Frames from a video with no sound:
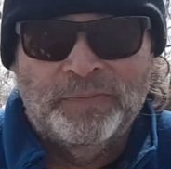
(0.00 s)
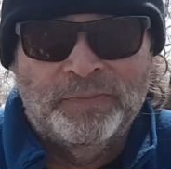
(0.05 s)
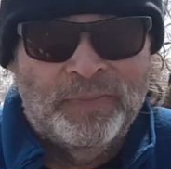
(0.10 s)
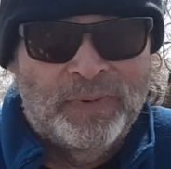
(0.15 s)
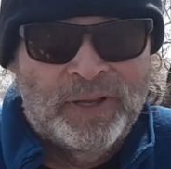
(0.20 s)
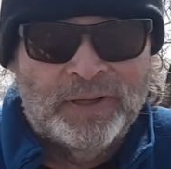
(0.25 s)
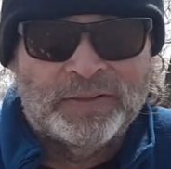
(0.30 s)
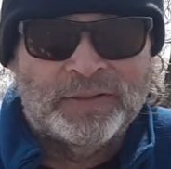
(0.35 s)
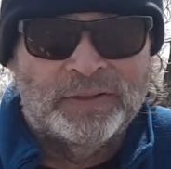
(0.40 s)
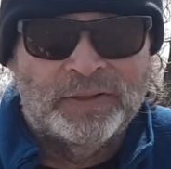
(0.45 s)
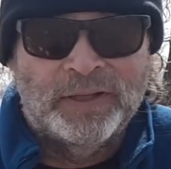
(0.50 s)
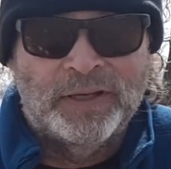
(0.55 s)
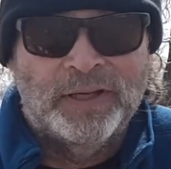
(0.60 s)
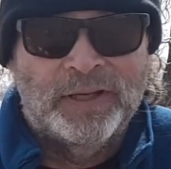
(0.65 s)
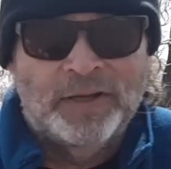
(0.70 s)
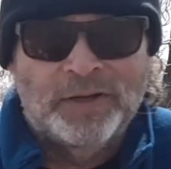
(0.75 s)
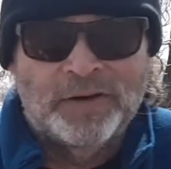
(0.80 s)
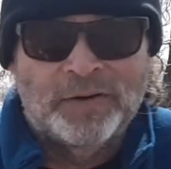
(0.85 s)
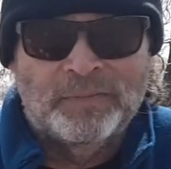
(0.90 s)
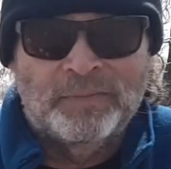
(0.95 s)
mentally
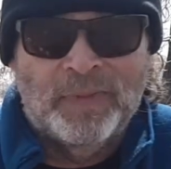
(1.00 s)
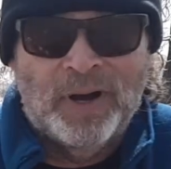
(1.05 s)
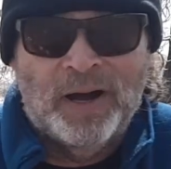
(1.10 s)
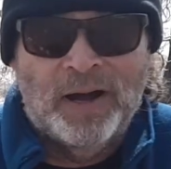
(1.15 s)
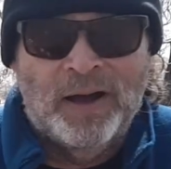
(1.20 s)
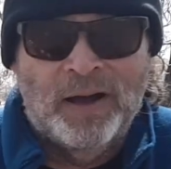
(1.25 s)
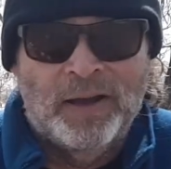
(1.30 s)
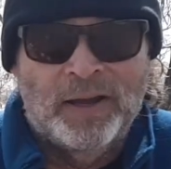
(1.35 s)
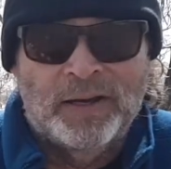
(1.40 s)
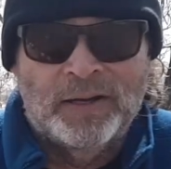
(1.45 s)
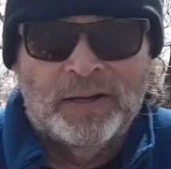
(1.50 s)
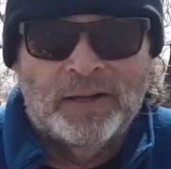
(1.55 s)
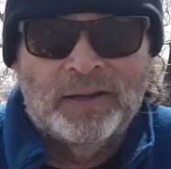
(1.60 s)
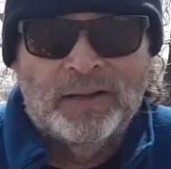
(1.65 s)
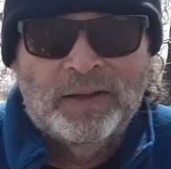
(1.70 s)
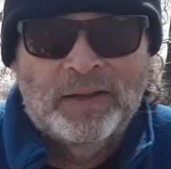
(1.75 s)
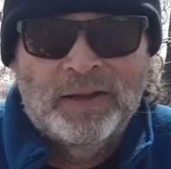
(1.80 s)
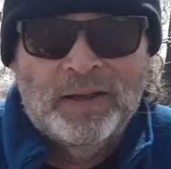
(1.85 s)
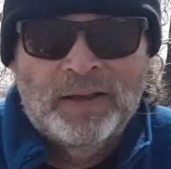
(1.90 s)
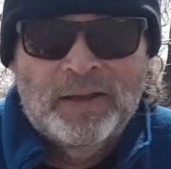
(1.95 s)
in your mind,
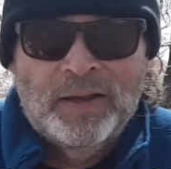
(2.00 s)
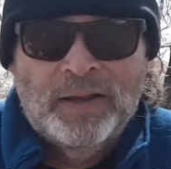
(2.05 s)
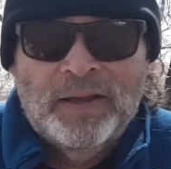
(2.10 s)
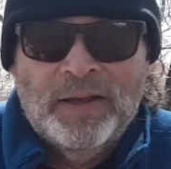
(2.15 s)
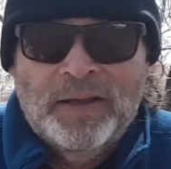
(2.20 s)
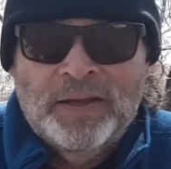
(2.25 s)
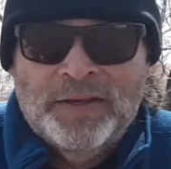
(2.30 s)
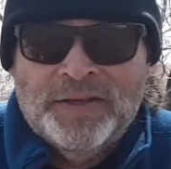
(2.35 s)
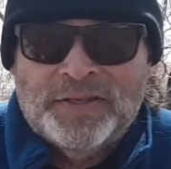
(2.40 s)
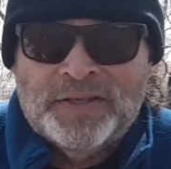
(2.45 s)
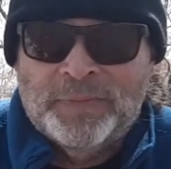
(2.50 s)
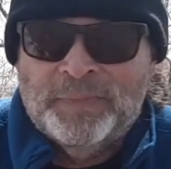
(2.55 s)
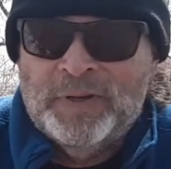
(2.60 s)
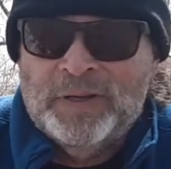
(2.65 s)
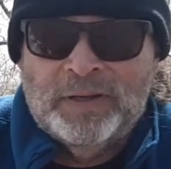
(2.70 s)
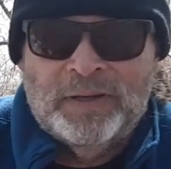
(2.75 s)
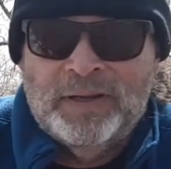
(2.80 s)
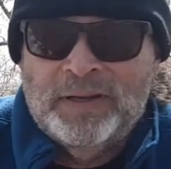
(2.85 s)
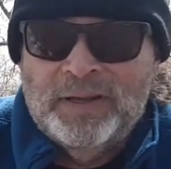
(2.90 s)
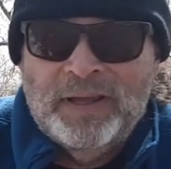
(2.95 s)

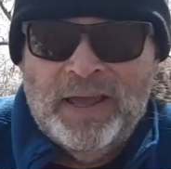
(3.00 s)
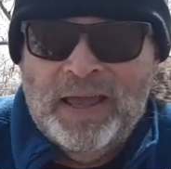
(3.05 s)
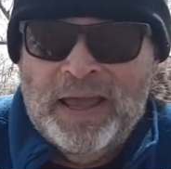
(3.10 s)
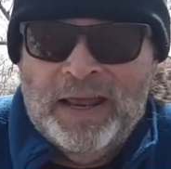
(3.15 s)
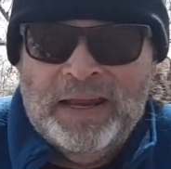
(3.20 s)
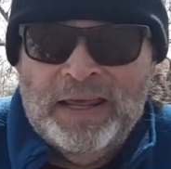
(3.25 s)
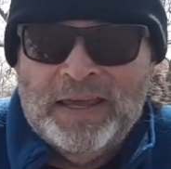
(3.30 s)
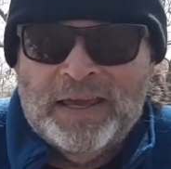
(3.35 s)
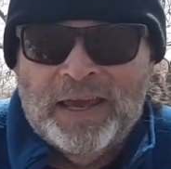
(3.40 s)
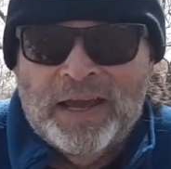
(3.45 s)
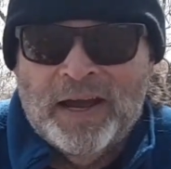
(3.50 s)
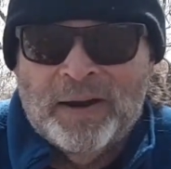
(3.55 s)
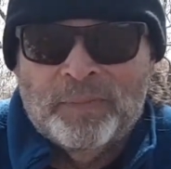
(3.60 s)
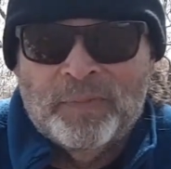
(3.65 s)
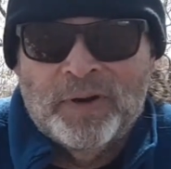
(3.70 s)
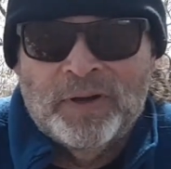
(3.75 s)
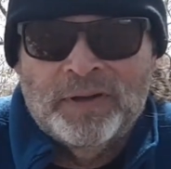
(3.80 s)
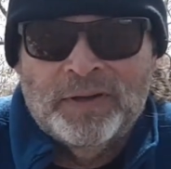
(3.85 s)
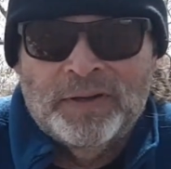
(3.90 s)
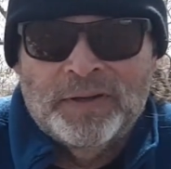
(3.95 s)
any
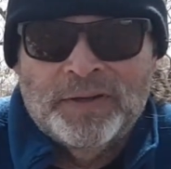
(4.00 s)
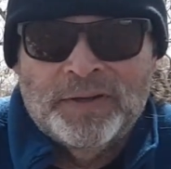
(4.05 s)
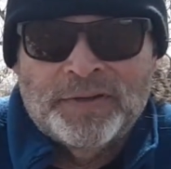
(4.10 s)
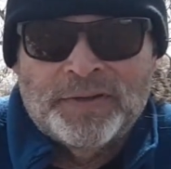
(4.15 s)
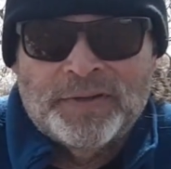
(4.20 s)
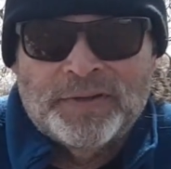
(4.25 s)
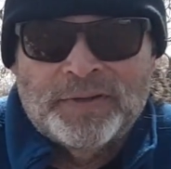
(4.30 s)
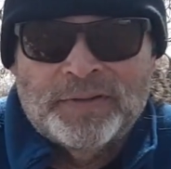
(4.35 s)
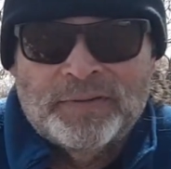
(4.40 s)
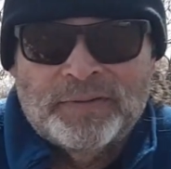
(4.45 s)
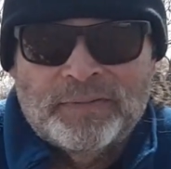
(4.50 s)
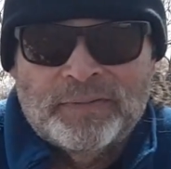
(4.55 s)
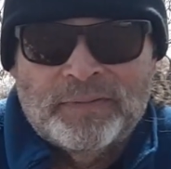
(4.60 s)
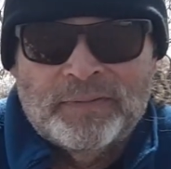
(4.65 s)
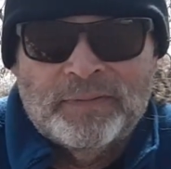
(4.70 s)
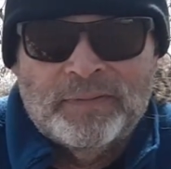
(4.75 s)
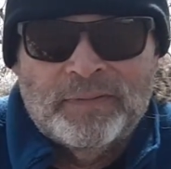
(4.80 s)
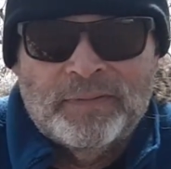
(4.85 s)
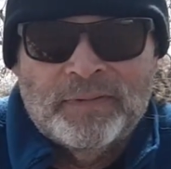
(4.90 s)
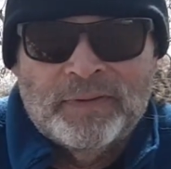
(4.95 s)
camera is
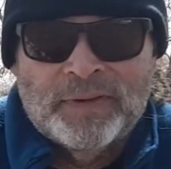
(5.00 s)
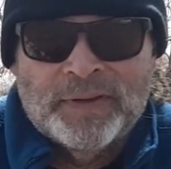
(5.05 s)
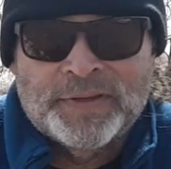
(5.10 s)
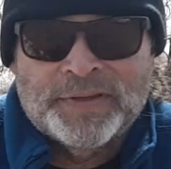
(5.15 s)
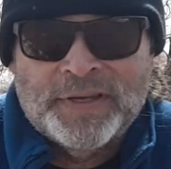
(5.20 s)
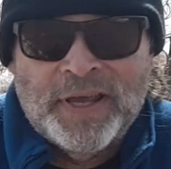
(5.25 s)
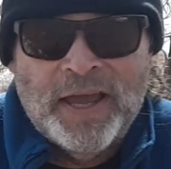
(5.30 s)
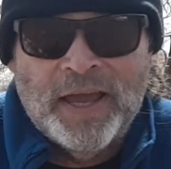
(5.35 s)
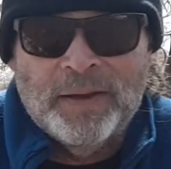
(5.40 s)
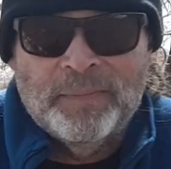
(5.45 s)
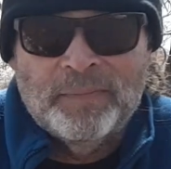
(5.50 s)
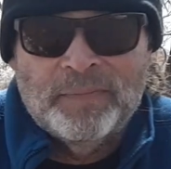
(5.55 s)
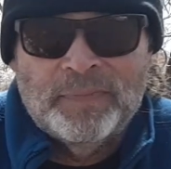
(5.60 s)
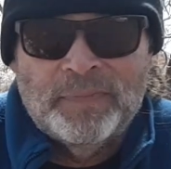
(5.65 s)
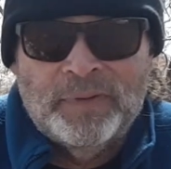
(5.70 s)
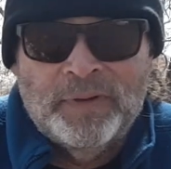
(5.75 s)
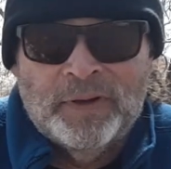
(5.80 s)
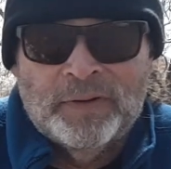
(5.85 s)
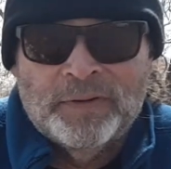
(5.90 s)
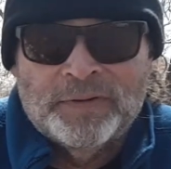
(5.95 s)
the same.
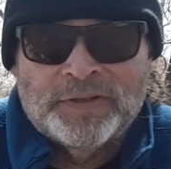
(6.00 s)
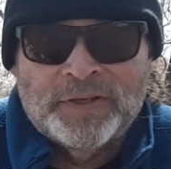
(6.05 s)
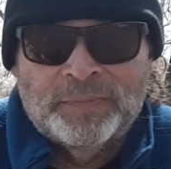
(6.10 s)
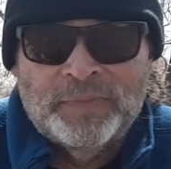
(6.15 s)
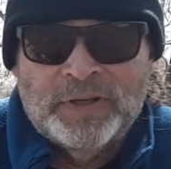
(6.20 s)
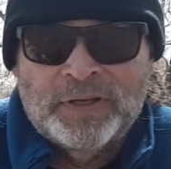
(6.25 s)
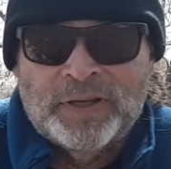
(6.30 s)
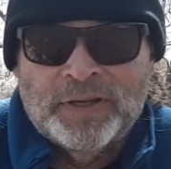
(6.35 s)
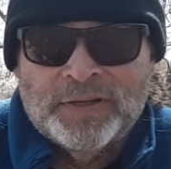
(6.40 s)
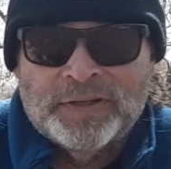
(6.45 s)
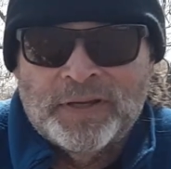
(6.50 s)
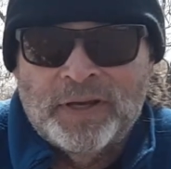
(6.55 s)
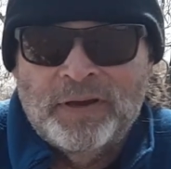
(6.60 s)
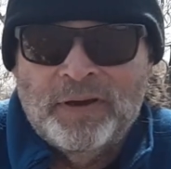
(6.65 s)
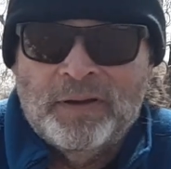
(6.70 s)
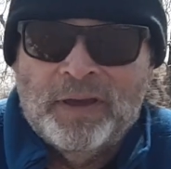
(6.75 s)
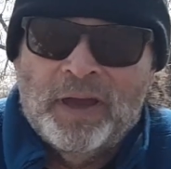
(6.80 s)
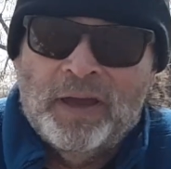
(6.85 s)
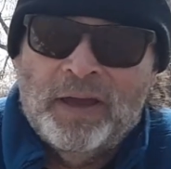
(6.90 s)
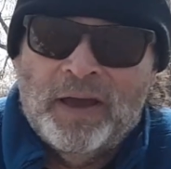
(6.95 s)
Someone can say,
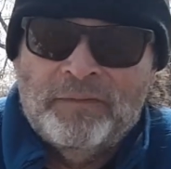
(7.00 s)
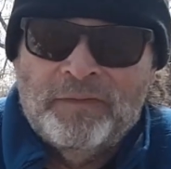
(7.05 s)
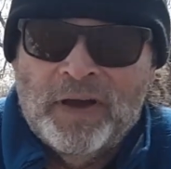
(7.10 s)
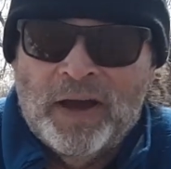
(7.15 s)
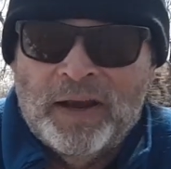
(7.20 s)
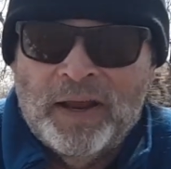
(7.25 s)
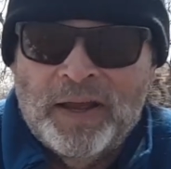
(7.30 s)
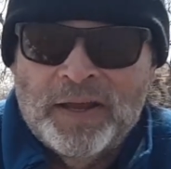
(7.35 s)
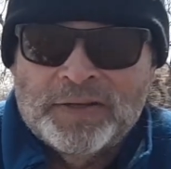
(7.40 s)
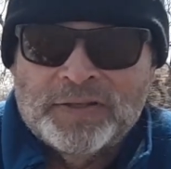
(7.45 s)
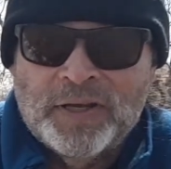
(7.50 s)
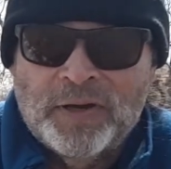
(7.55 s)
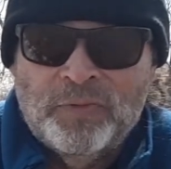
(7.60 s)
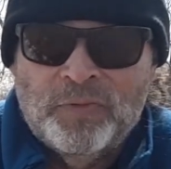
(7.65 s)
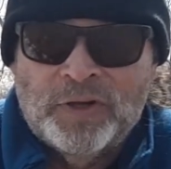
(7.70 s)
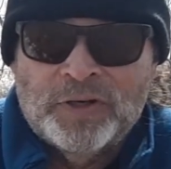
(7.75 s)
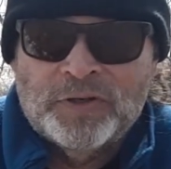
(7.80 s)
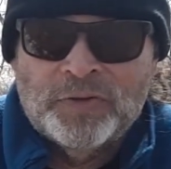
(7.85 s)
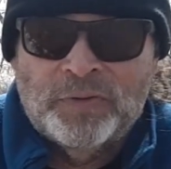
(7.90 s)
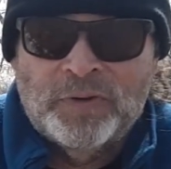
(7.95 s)
okay, I've got ASA
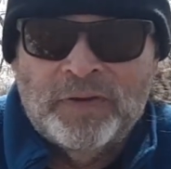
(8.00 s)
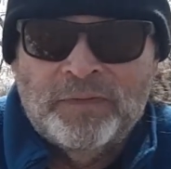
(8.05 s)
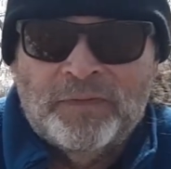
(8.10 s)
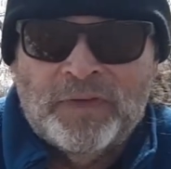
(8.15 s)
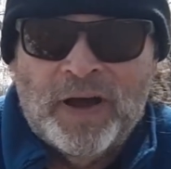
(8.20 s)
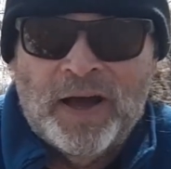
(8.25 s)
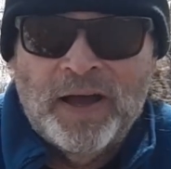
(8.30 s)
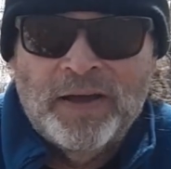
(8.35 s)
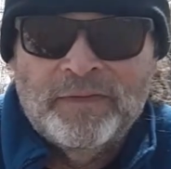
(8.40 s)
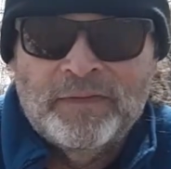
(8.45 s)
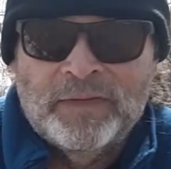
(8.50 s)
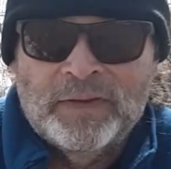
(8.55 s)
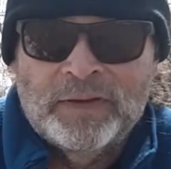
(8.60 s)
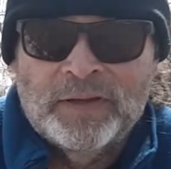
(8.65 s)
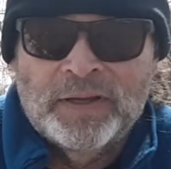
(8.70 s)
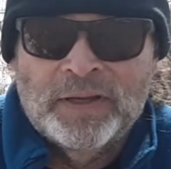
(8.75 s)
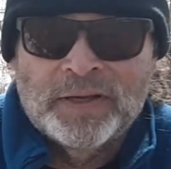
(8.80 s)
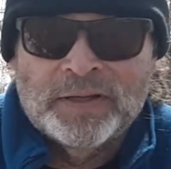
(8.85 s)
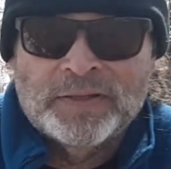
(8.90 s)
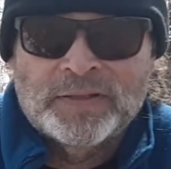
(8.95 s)
125 in
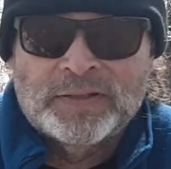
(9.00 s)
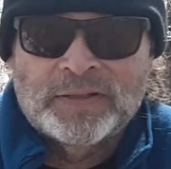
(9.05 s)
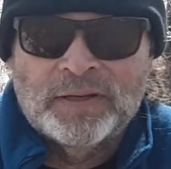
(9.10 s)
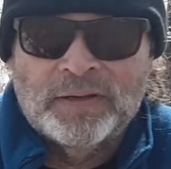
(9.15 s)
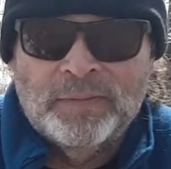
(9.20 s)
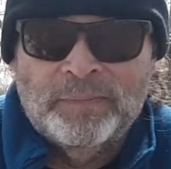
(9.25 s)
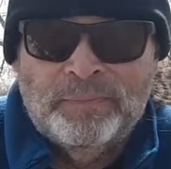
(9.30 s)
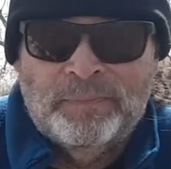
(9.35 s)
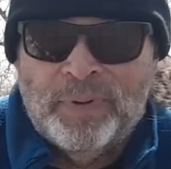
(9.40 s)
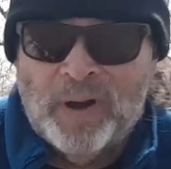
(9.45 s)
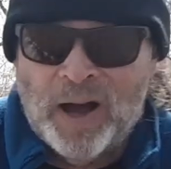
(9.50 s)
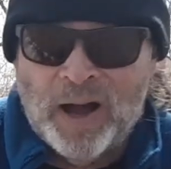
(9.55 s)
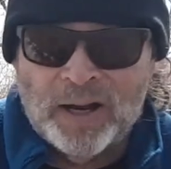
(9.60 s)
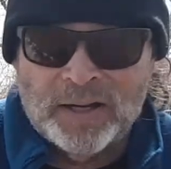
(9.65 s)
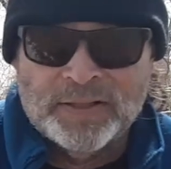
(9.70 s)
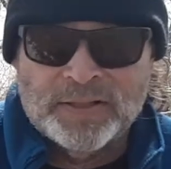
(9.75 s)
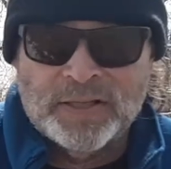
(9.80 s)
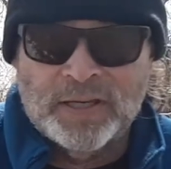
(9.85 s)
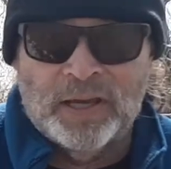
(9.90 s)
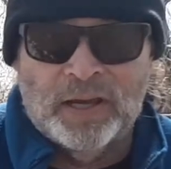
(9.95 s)
this
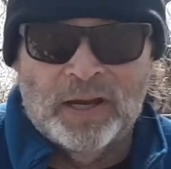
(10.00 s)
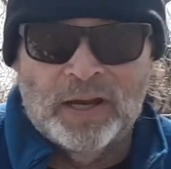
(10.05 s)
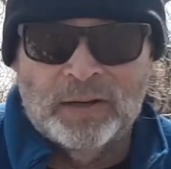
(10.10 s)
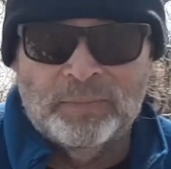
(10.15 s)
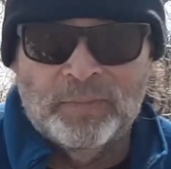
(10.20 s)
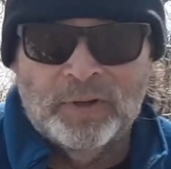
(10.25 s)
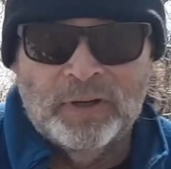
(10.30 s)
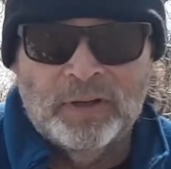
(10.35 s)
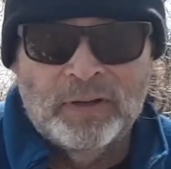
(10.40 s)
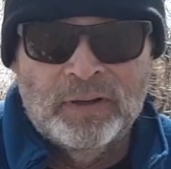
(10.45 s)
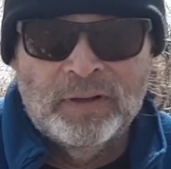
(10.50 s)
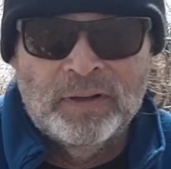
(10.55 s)
box camera.